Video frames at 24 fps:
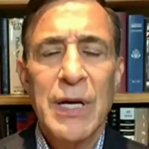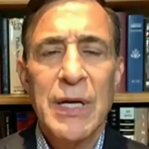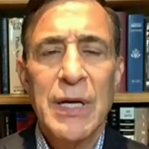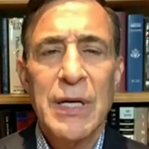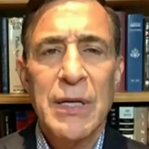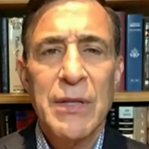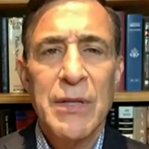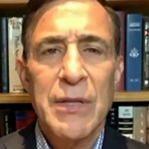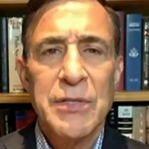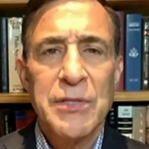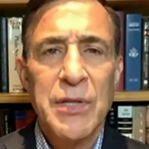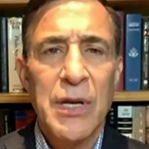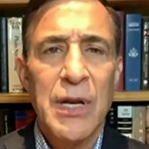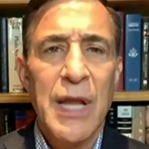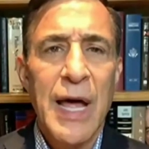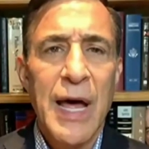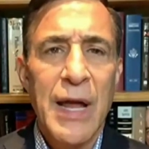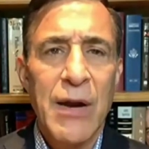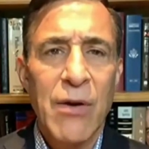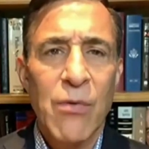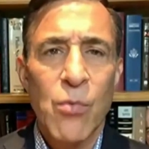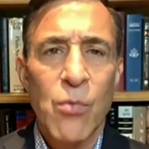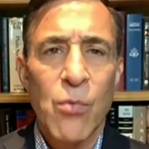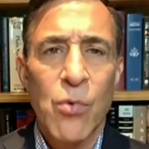there's a
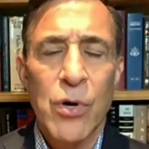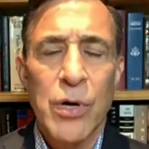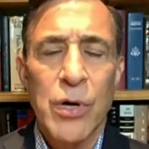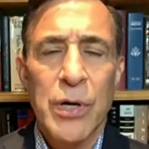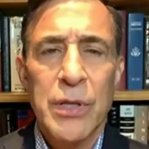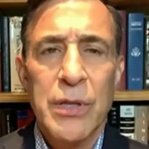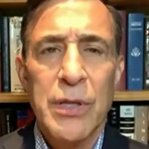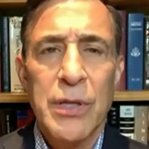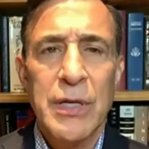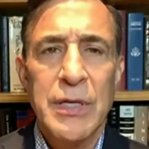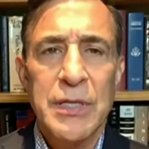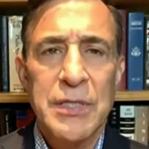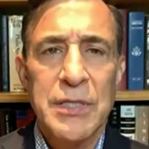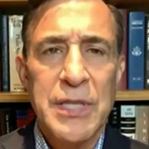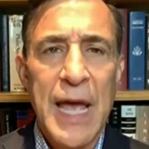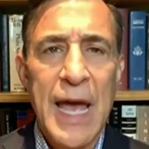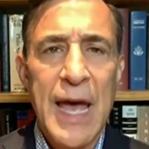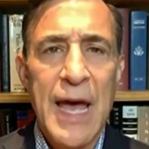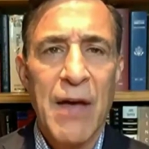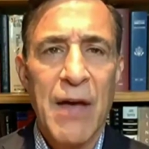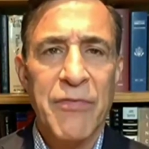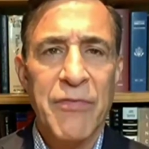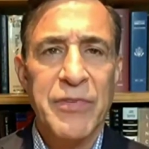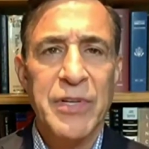lot of work that is
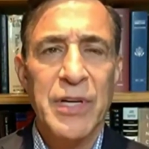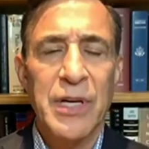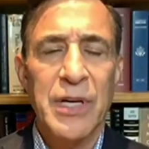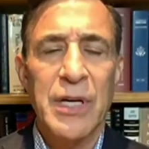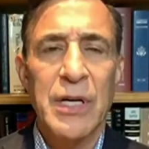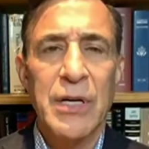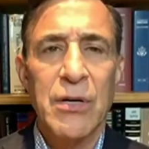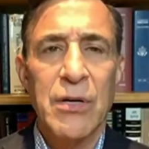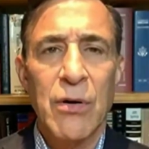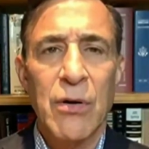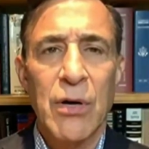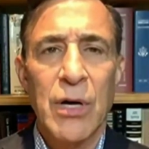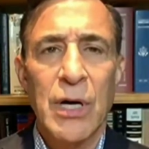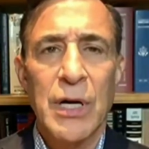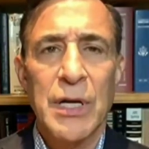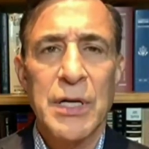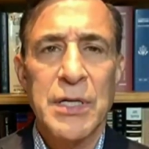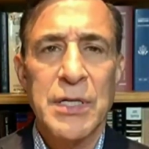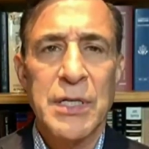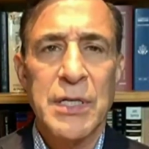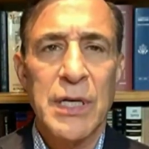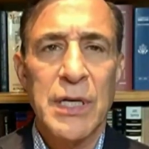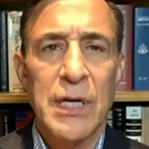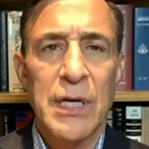half done or
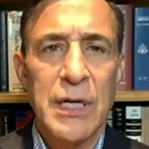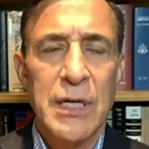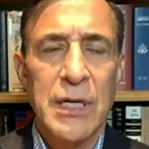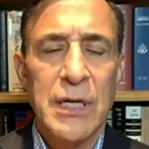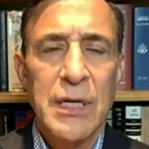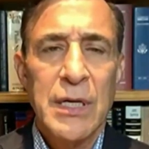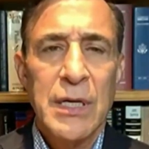undone.